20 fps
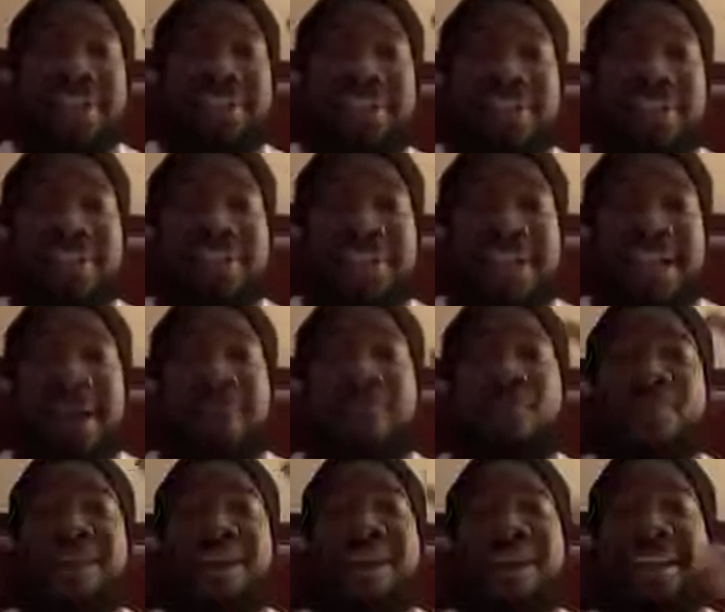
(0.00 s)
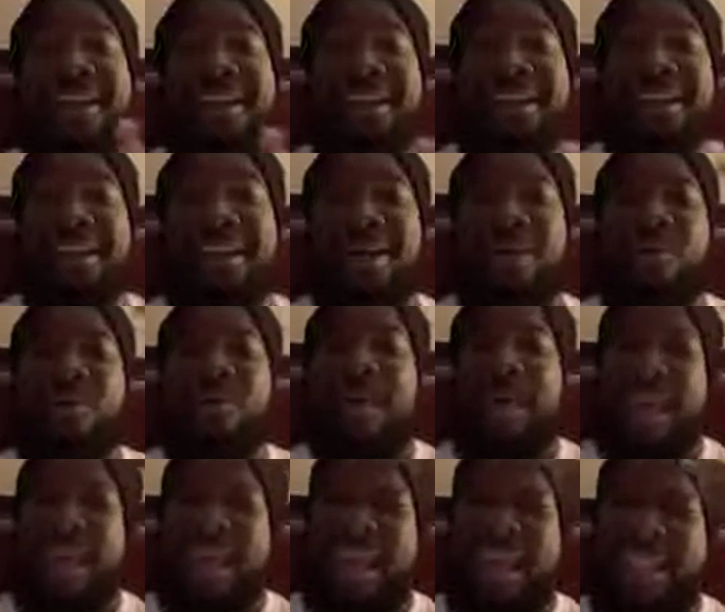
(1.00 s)
just them we're hitting. We're
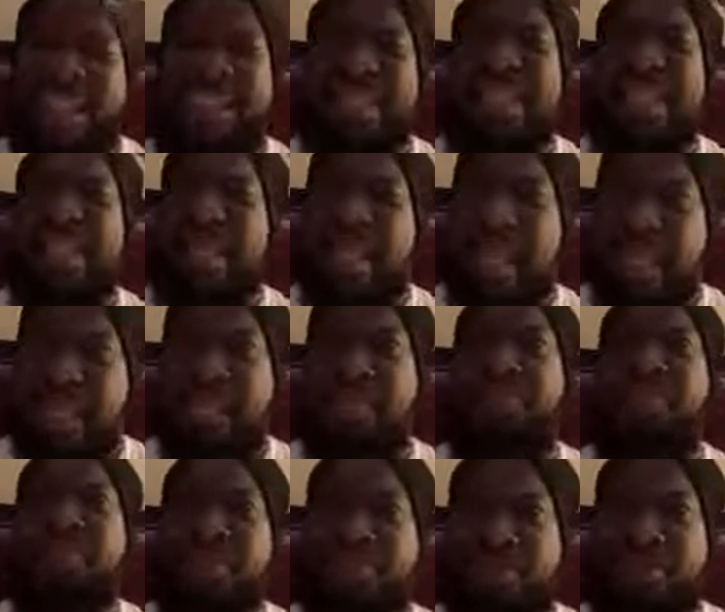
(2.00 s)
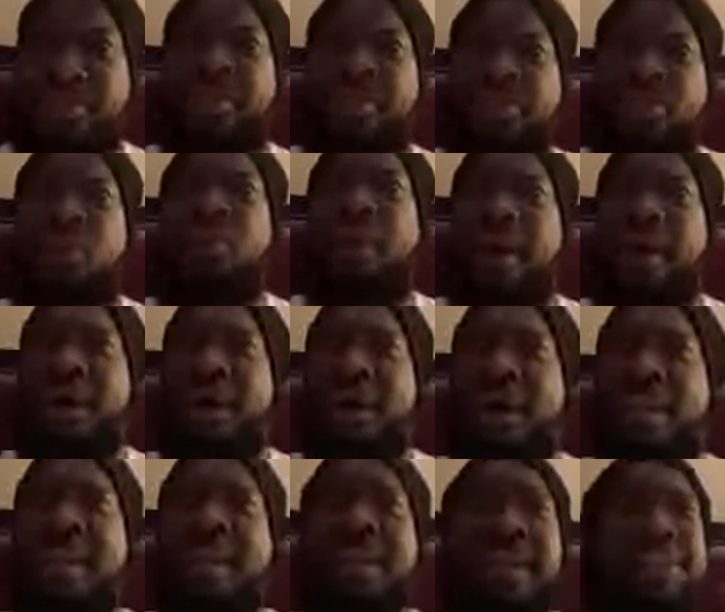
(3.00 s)
hitting Ghana music so hard.
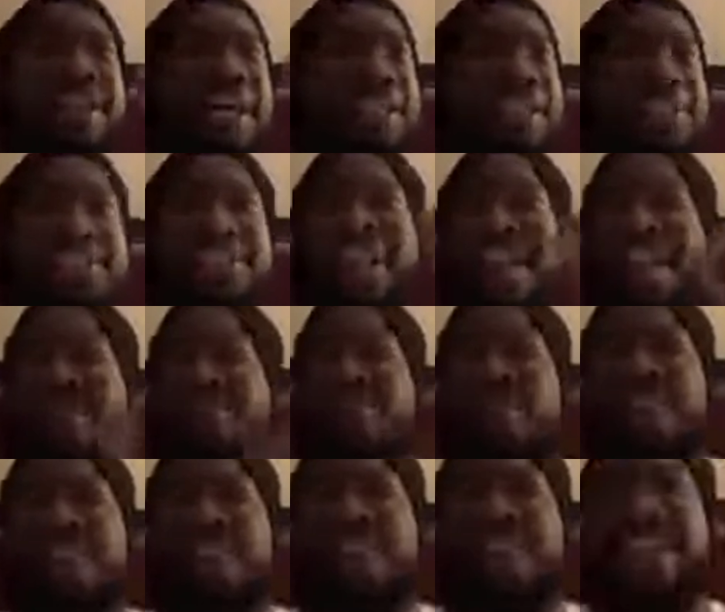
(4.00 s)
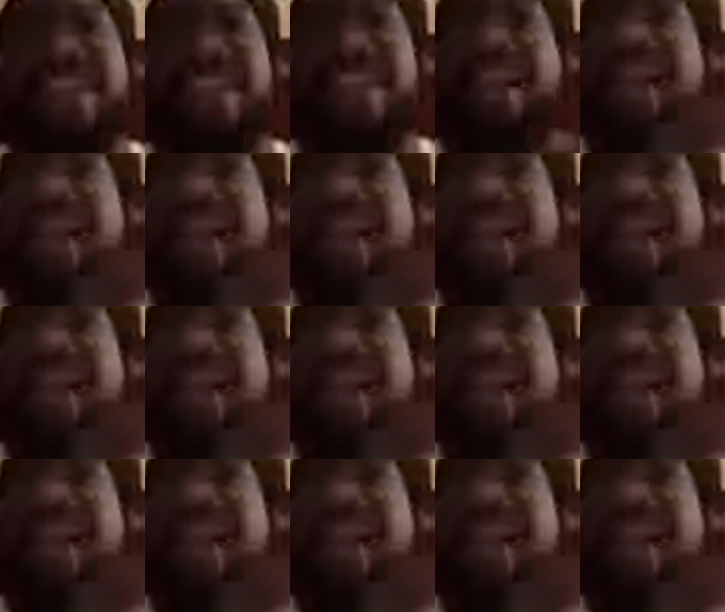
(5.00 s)
That same weekend,